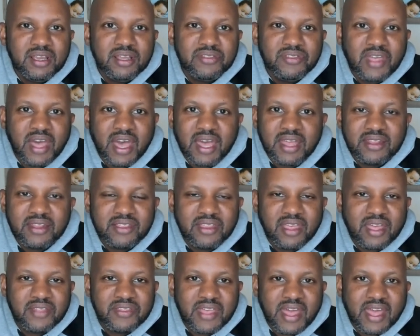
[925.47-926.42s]

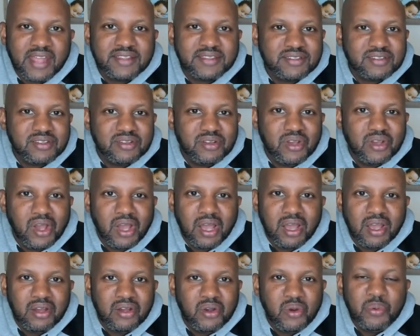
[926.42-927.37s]
that's
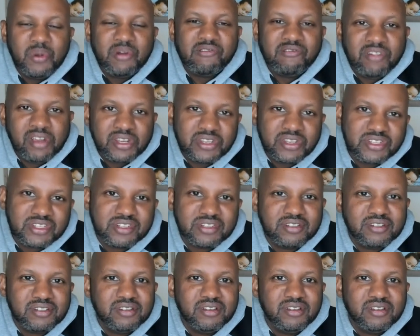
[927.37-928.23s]
uber rich,